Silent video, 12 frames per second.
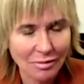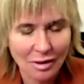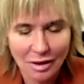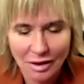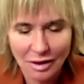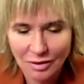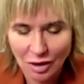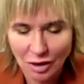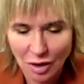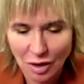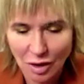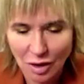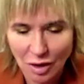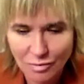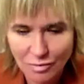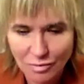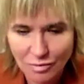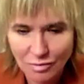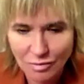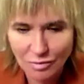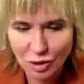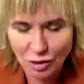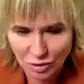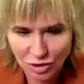The low,
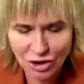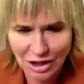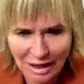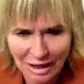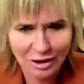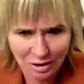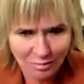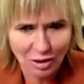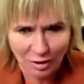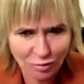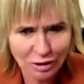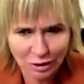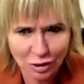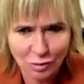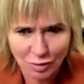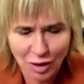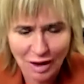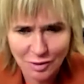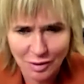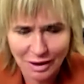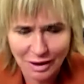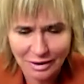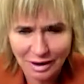good, challenging, like really good priced one.